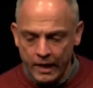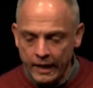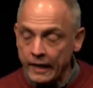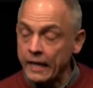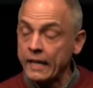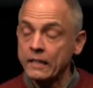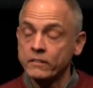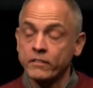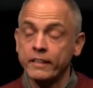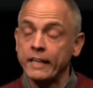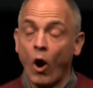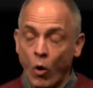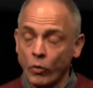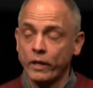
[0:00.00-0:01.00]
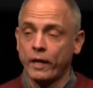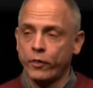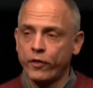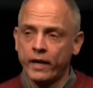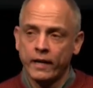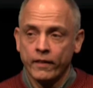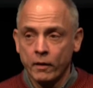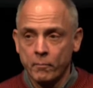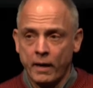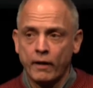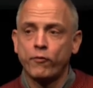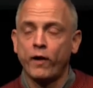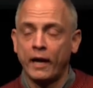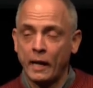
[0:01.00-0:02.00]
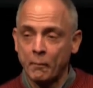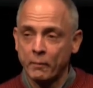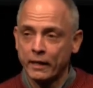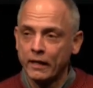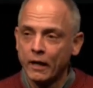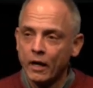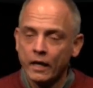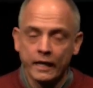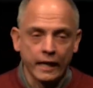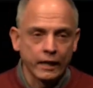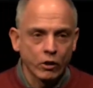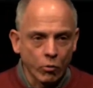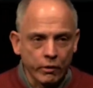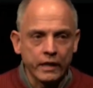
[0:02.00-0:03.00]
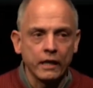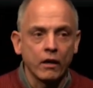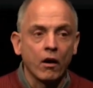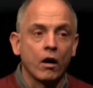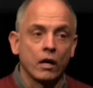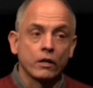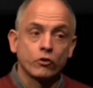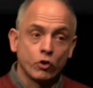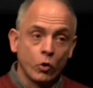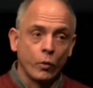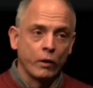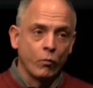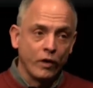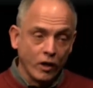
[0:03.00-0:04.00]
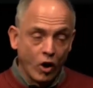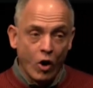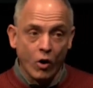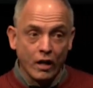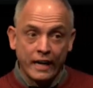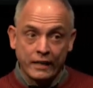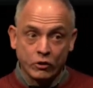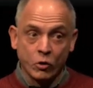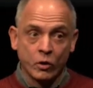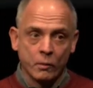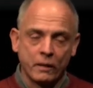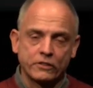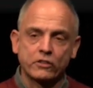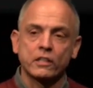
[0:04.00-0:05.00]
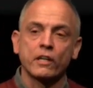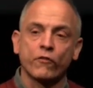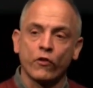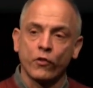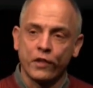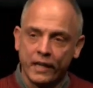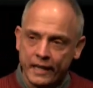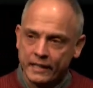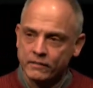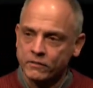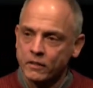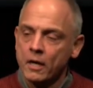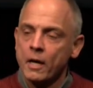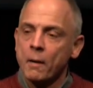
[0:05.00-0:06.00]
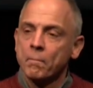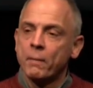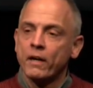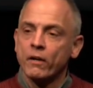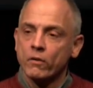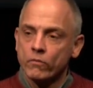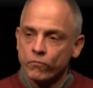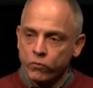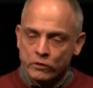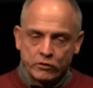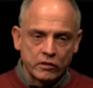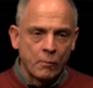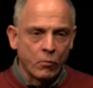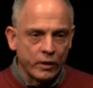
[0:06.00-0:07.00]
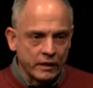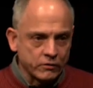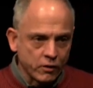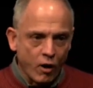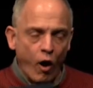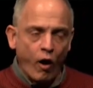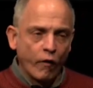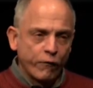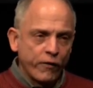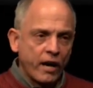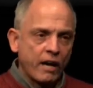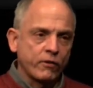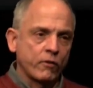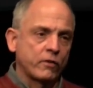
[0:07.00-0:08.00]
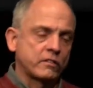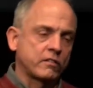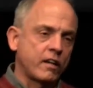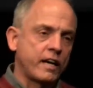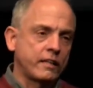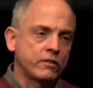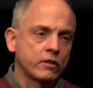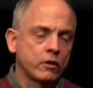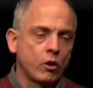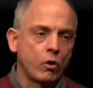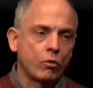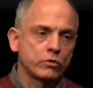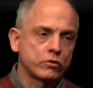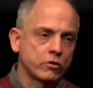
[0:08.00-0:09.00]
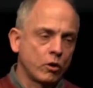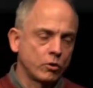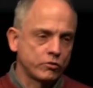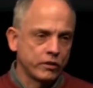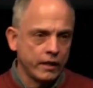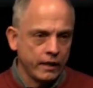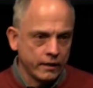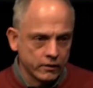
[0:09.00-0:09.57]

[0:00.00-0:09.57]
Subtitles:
It is the only thing that my family can agree on doing. We all like doing a bunch of different things, but for some reason, all five of us like to go snow skiing.